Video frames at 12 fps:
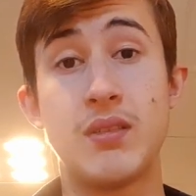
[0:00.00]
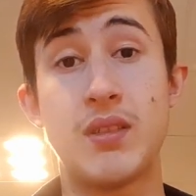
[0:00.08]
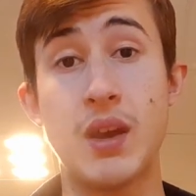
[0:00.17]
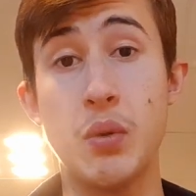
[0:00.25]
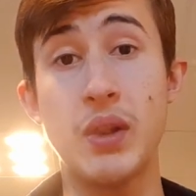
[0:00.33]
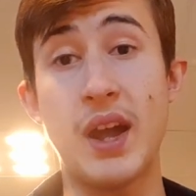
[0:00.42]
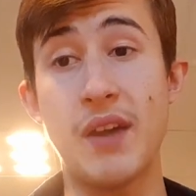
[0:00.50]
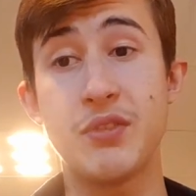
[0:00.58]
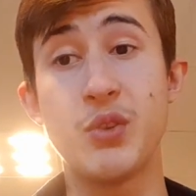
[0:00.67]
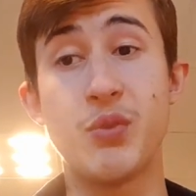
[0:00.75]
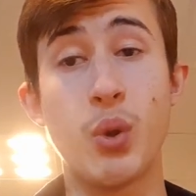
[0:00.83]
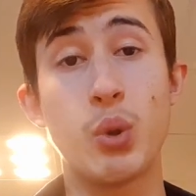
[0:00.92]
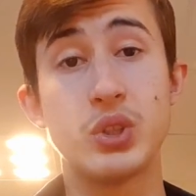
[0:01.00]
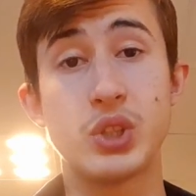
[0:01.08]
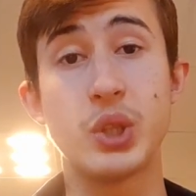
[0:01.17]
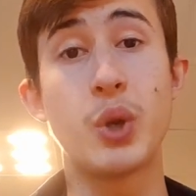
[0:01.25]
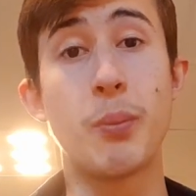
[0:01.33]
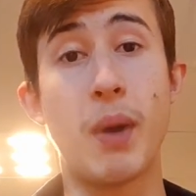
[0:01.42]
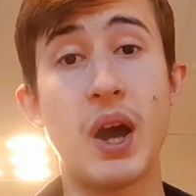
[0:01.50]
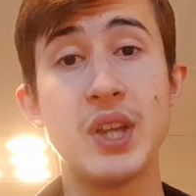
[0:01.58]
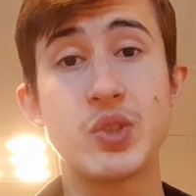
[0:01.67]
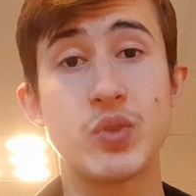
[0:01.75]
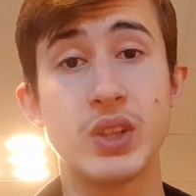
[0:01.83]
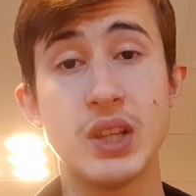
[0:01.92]
they will have to focus on their
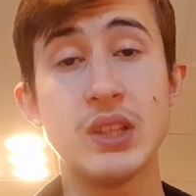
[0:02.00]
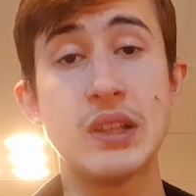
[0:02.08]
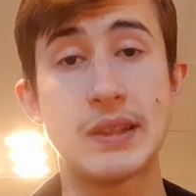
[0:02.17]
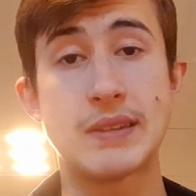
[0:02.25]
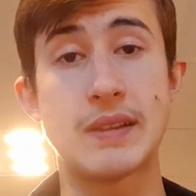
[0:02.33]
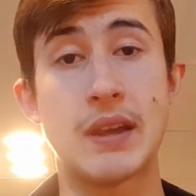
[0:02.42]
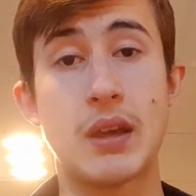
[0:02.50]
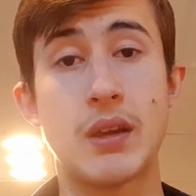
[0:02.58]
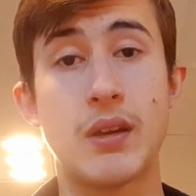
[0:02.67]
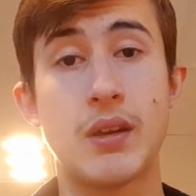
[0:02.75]
minds relentlessly.